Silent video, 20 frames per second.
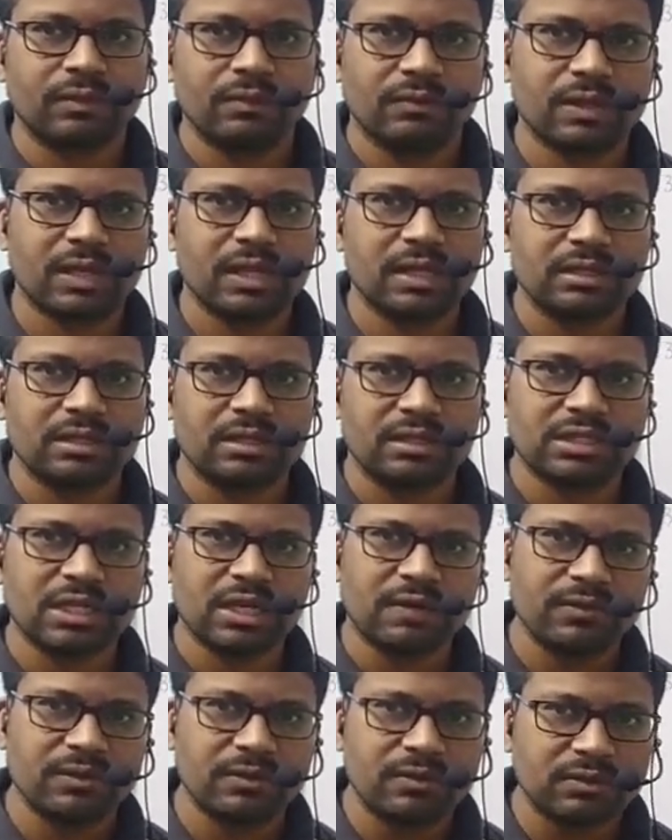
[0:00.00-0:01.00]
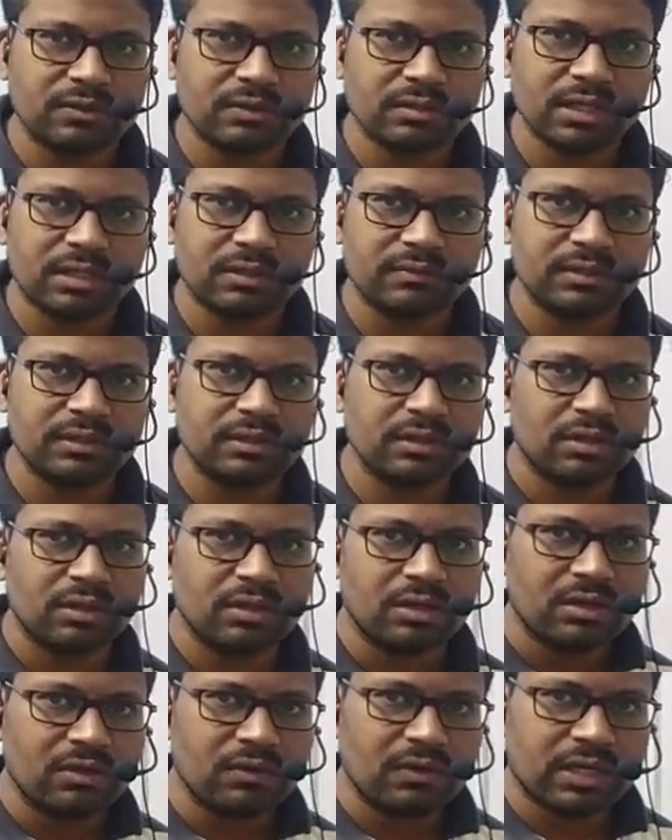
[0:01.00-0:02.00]
Okay, shall we go through that one?
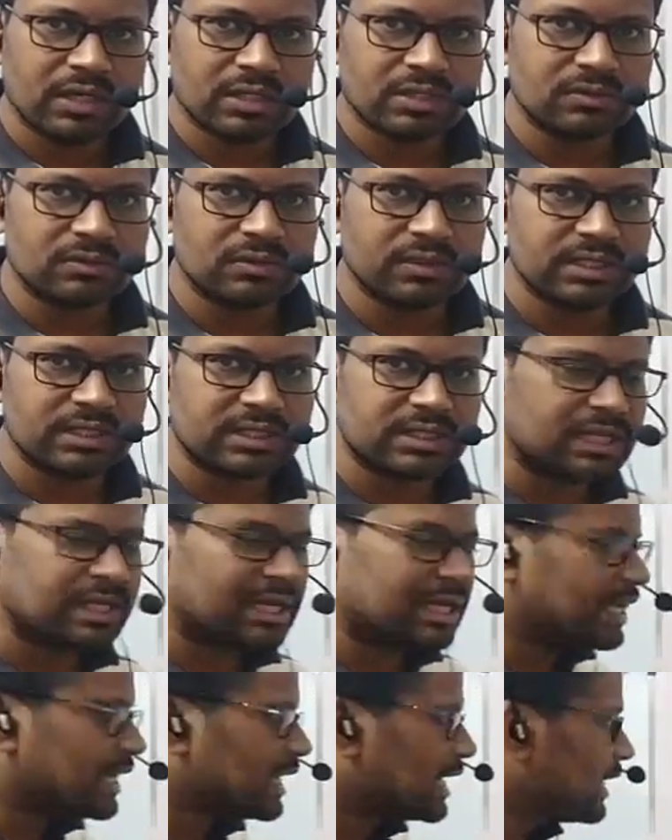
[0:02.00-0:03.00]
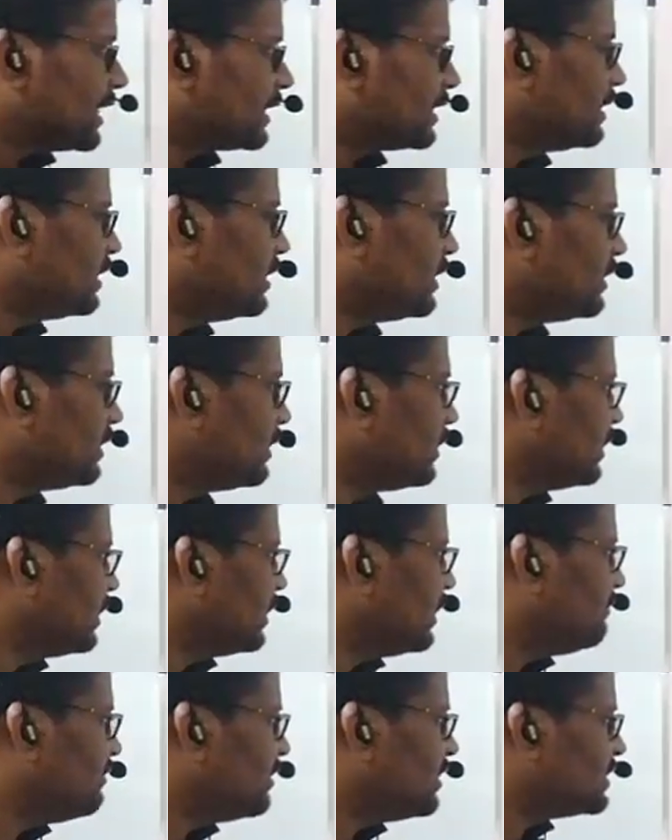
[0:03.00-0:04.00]
You understood this correctly.
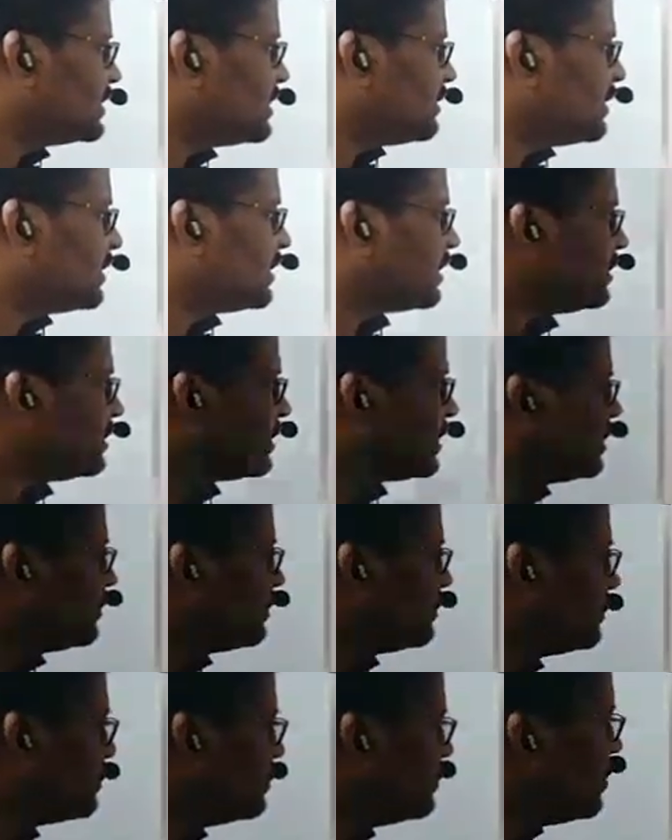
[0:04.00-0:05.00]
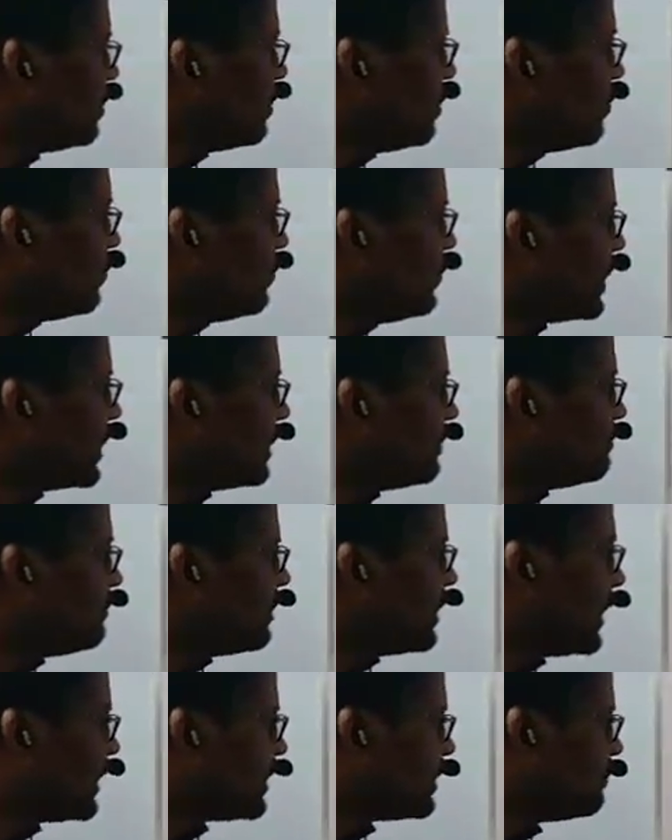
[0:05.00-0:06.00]
If it is symmetrical ketone, we can
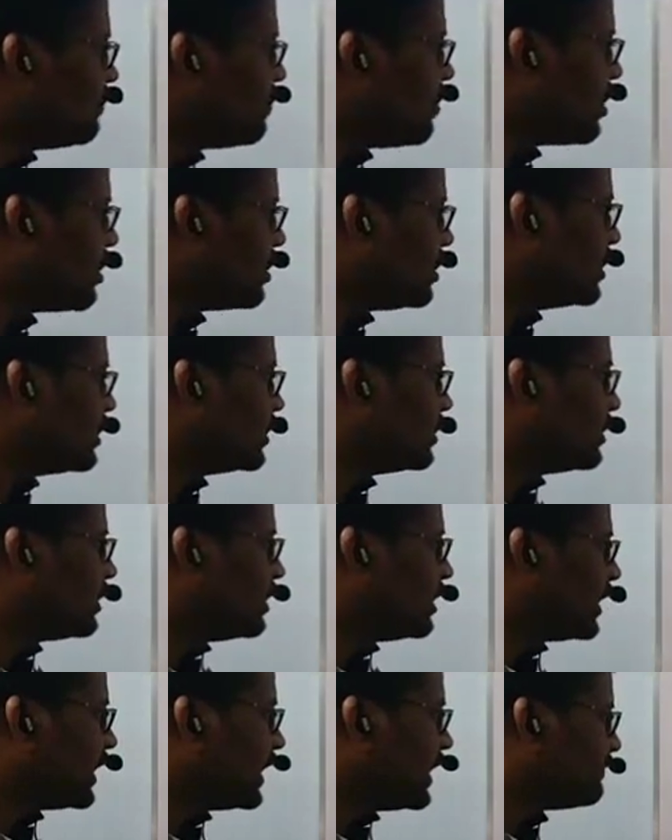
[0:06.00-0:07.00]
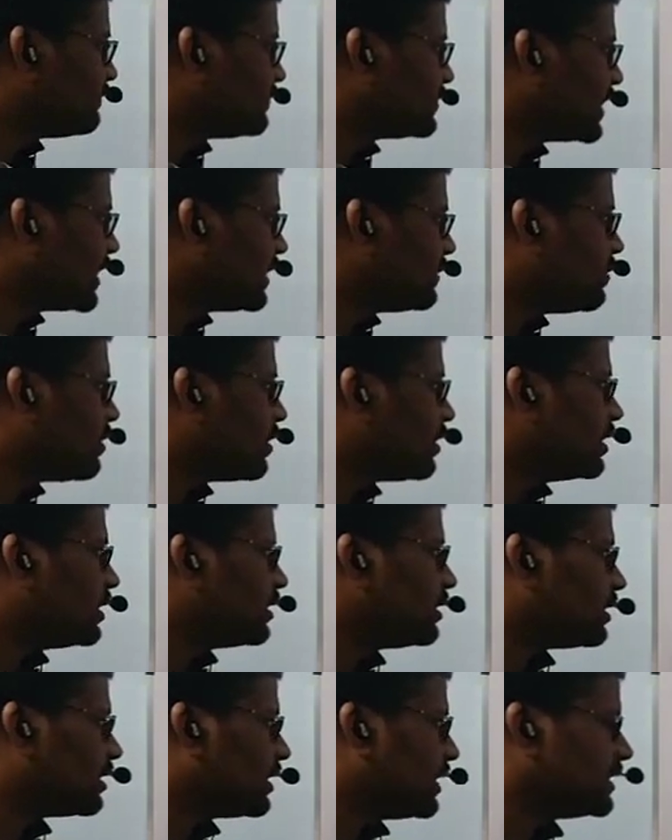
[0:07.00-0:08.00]
break bond, left side bond
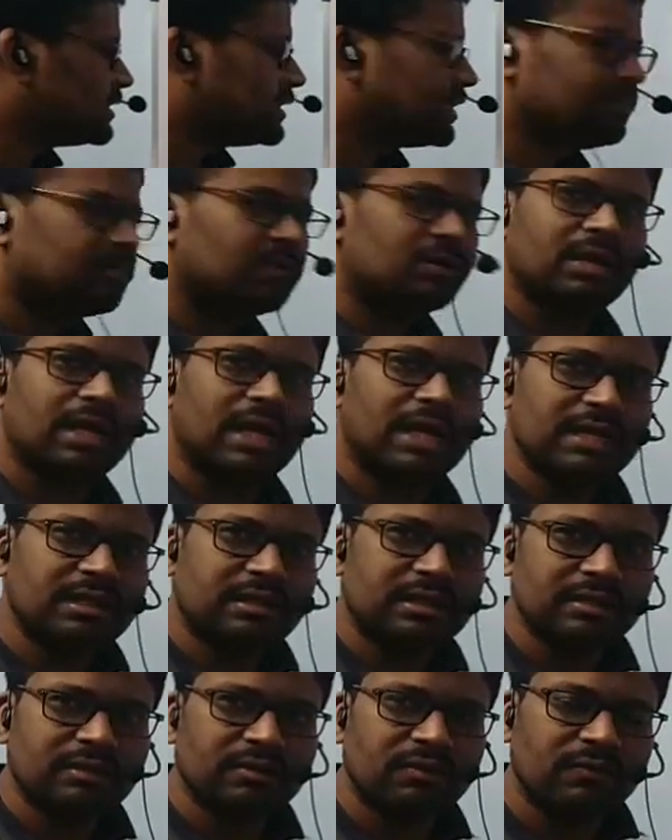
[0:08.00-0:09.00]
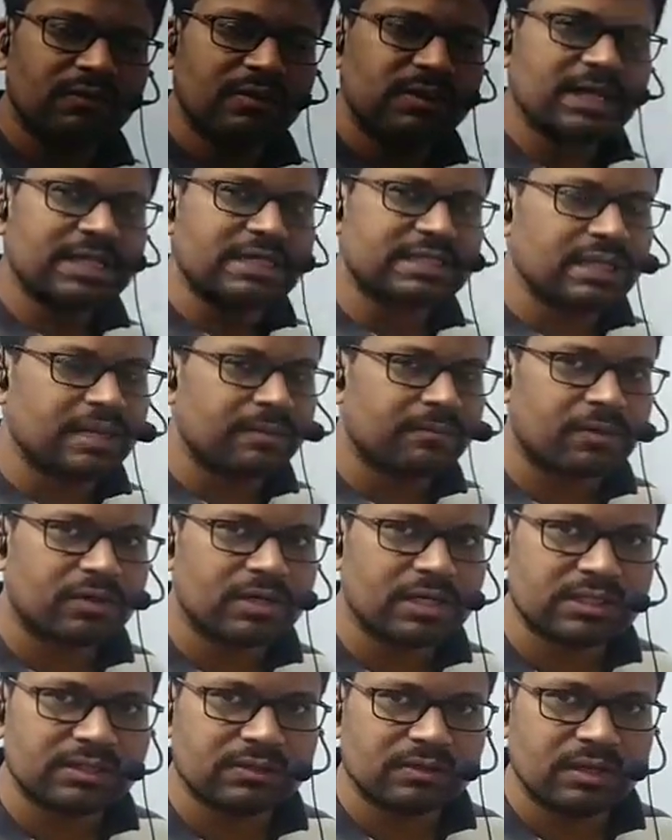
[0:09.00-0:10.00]
or right side bond, anything. We will get same
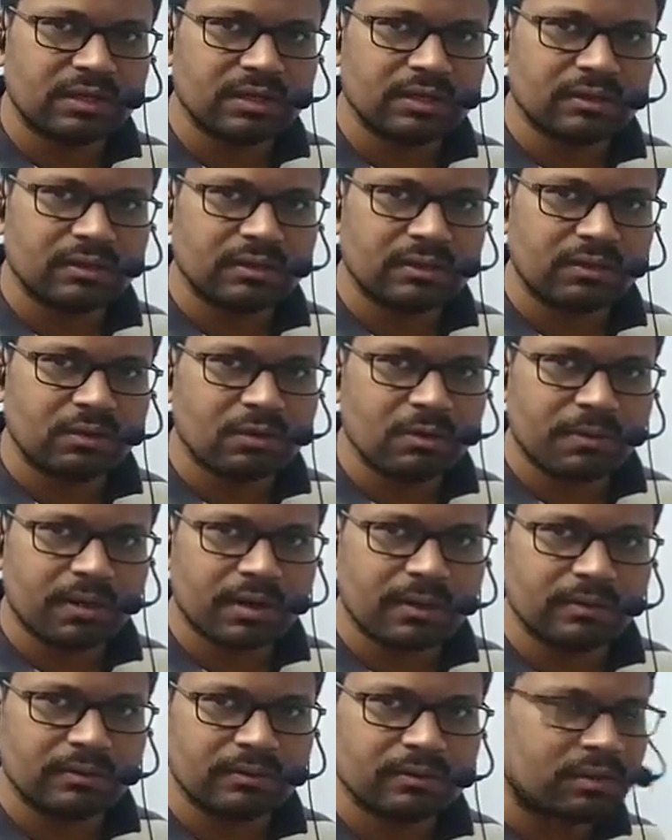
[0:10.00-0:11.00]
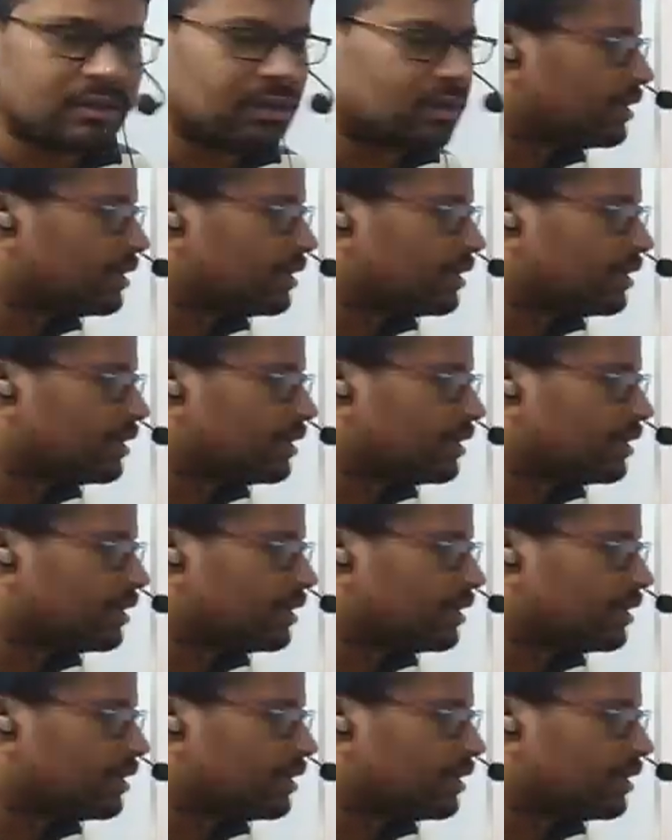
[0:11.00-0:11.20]
products only, no problem.